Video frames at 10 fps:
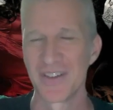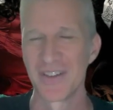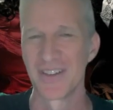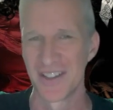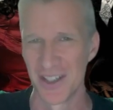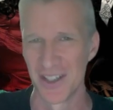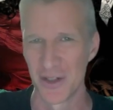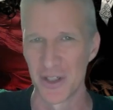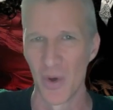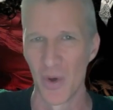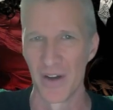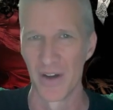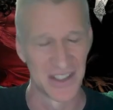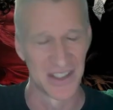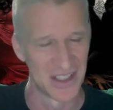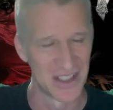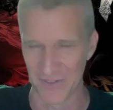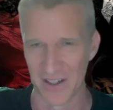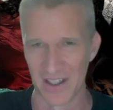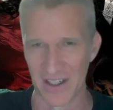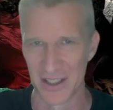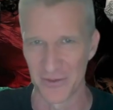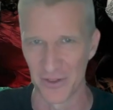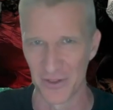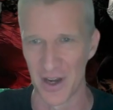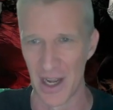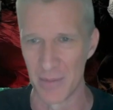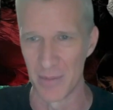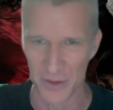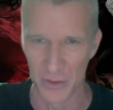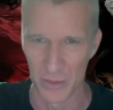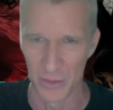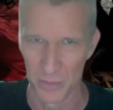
It's an interesting one. It's definitely a different vibe if you